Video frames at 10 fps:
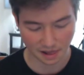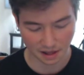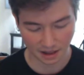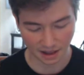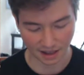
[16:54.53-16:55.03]

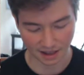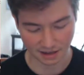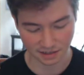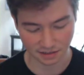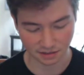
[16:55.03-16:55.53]

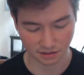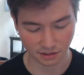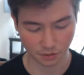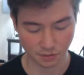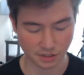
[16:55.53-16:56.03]
And
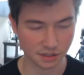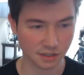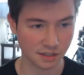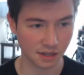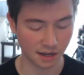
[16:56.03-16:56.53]
he was
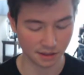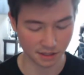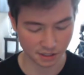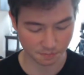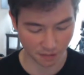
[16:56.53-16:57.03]
assigned
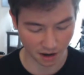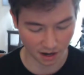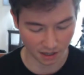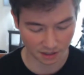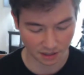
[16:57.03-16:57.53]
this
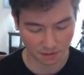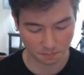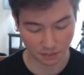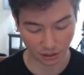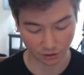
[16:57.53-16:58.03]
by
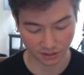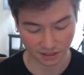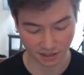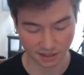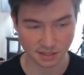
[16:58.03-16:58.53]

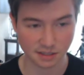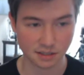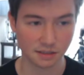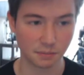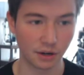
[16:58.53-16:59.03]
Perdiccas.
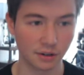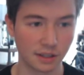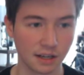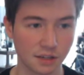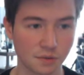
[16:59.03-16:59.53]

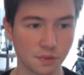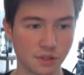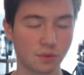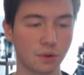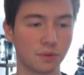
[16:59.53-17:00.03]
Perdiccas was
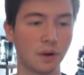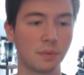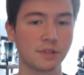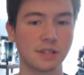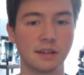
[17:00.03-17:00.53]
sort of
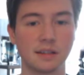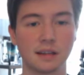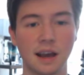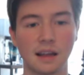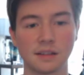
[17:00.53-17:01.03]

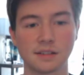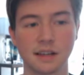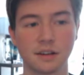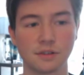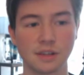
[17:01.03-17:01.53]
representing
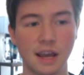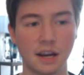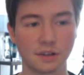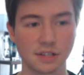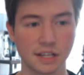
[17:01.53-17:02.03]
Alexander's
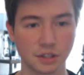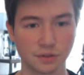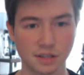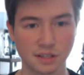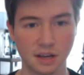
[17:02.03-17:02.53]
heir's
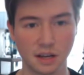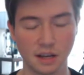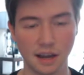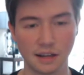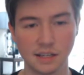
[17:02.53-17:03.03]
interest,
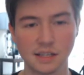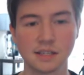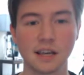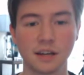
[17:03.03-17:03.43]
and he sent